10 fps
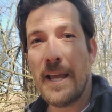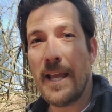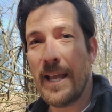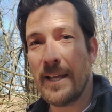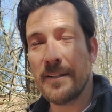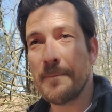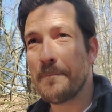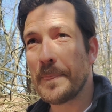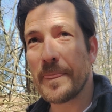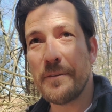and
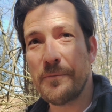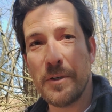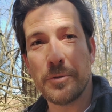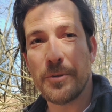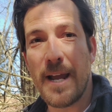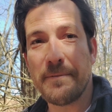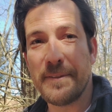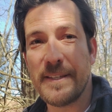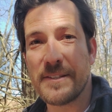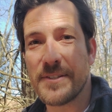fieldcraft and
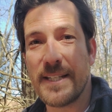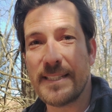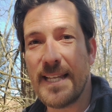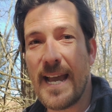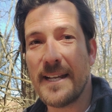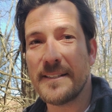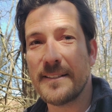things like that,